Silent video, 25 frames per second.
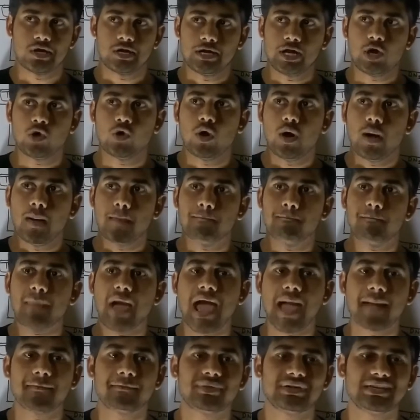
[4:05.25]
Now
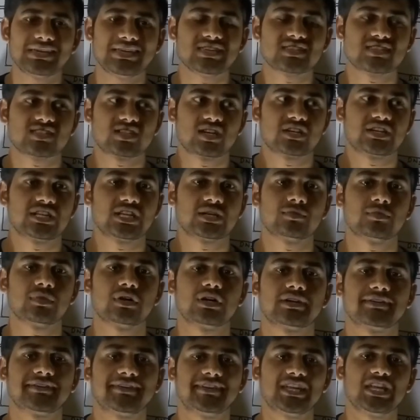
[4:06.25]
map is nothing
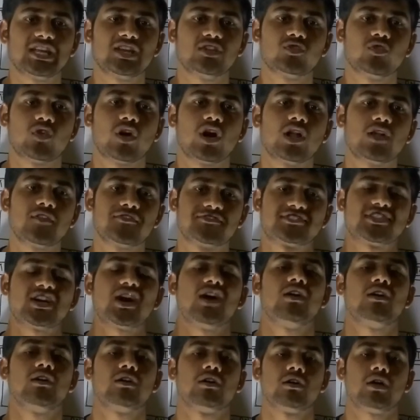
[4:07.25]
but involves
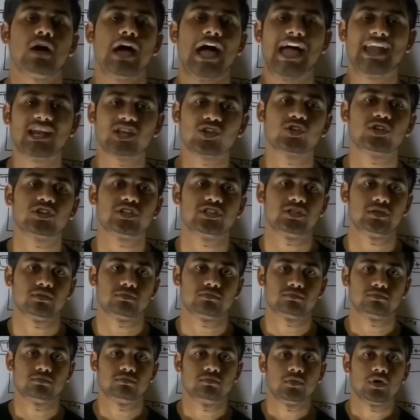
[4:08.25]
a
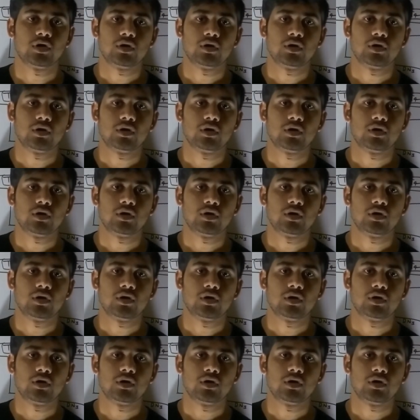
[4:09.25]
algorithm